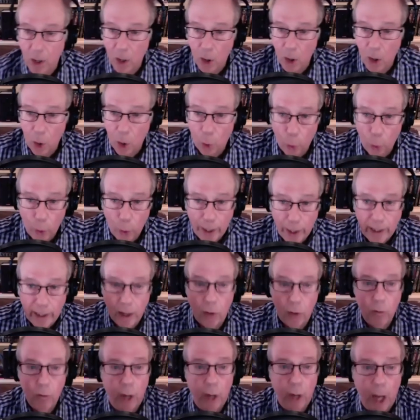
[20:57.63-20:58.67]
We
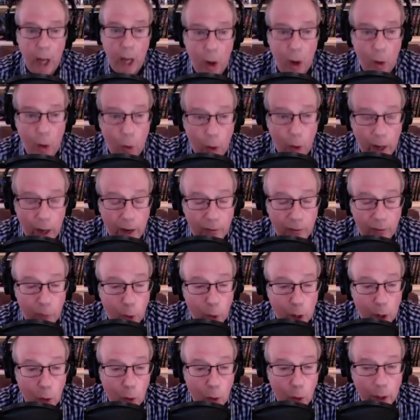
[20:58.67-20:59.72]
don't know if
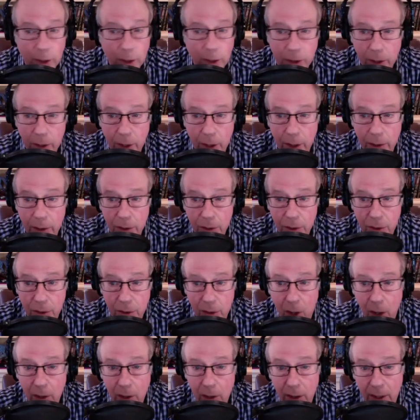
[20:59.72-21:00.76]
we're going to
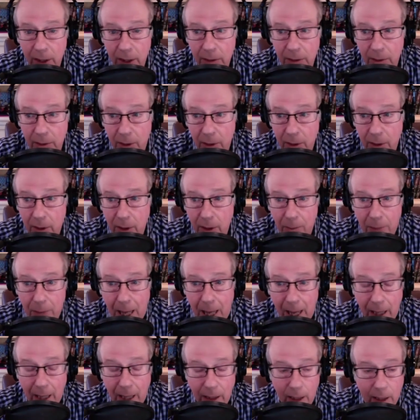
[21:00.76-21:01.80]
start the, the
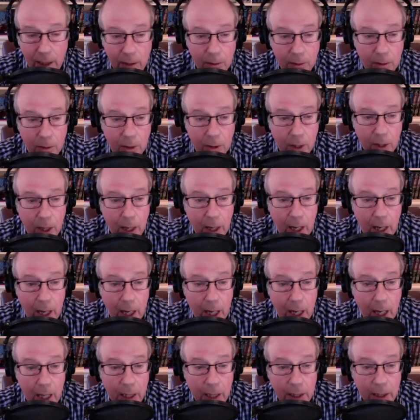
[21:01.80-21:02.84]
pilot
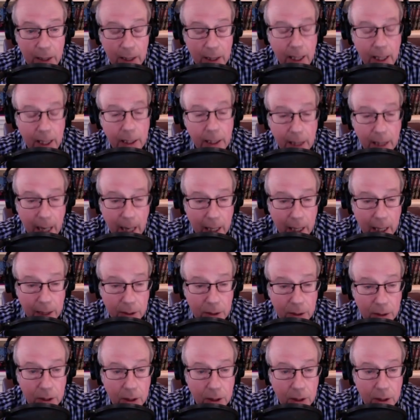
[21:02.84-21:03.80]
in 10 days,